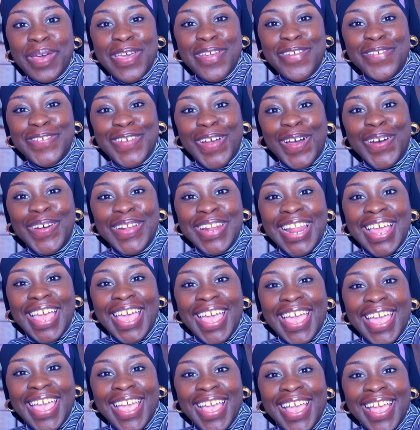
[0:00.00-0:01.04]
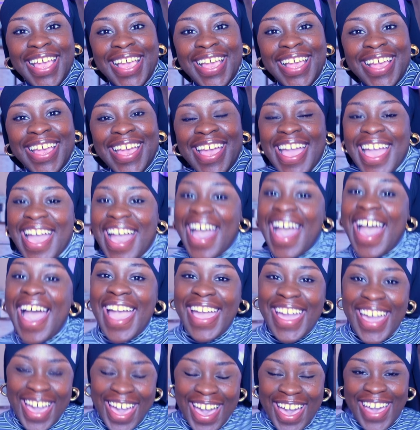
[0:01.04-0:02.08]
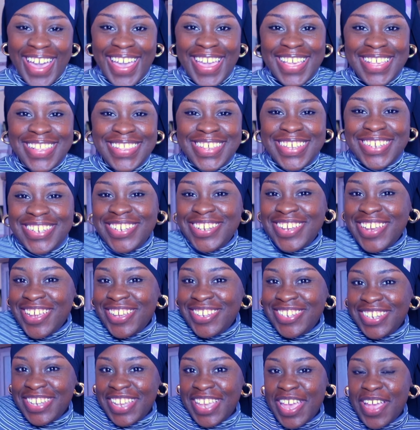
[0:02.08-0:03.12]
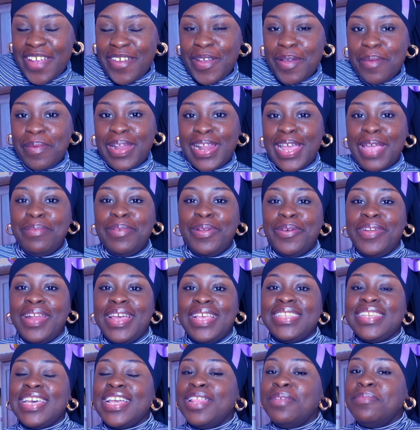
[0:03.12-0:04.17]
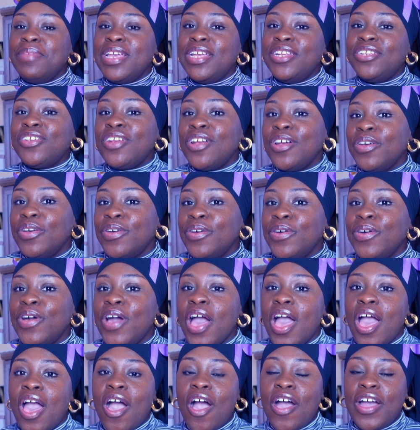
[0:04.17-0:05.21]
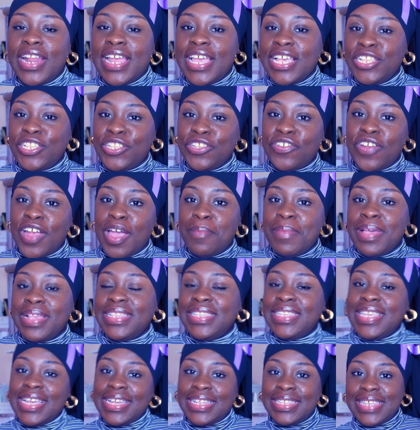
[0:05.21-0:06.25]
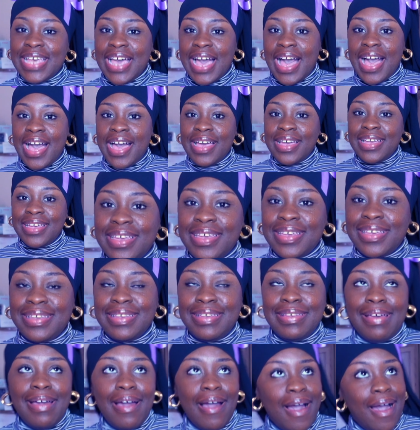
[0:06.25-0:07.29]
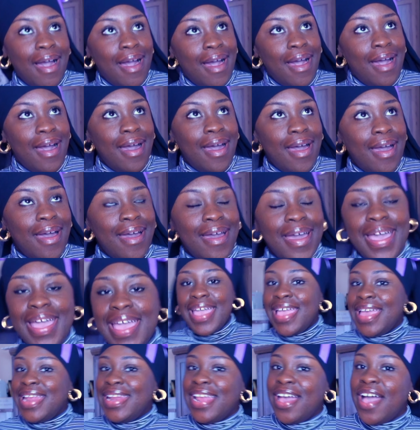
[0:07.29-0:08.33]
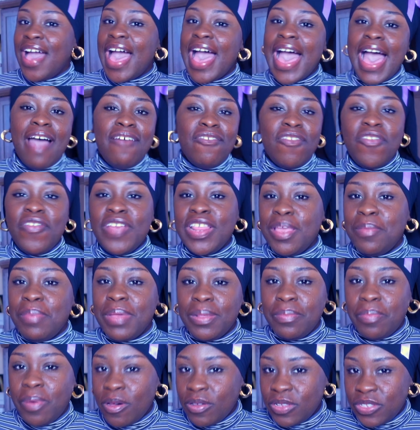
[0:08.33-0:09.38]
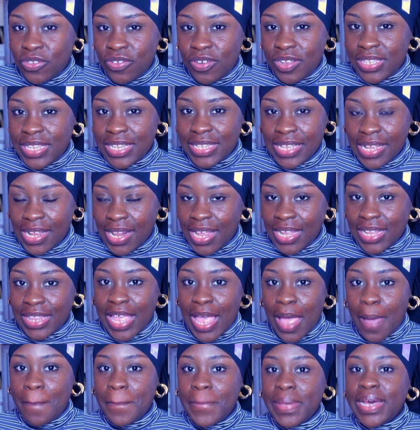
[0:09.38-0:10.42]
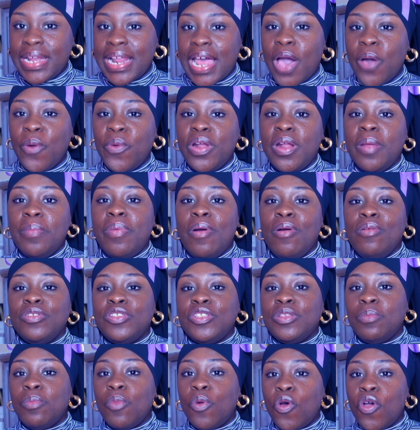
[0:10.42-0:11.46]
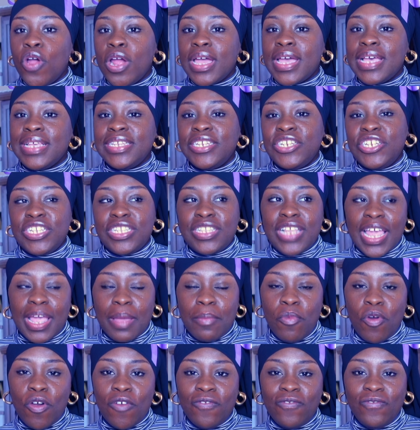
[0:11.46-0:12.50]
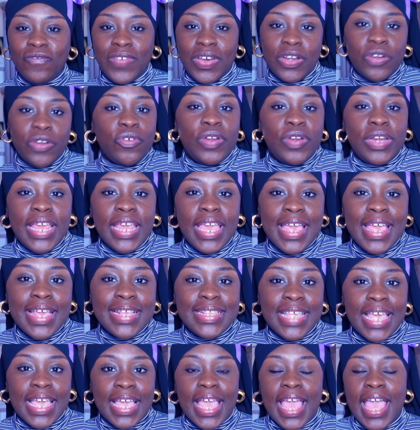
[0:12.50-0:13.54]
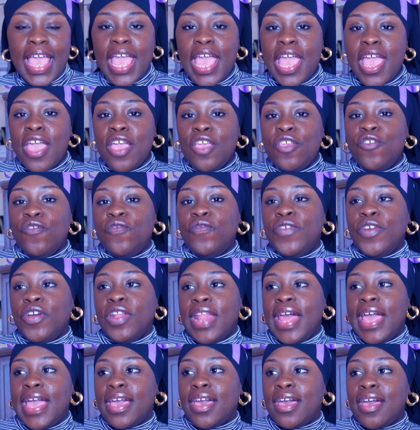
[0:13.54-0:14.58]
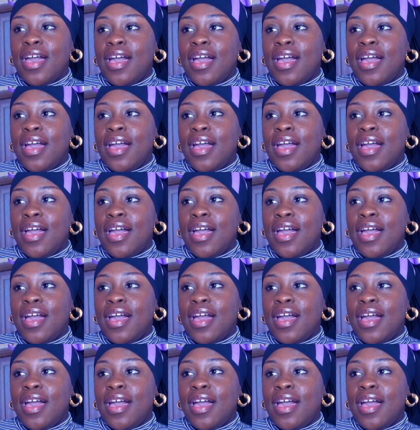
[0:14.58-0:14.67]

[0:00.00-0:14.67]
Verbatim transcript: and rolling. Hi guys, it's your girl Shakira, but I'm known as Color Me Jungle on Instagram and TikTok. Now I haven't really been posting on TikTok like that, but I want to post more because it's just like more fun on there. It's like you feel like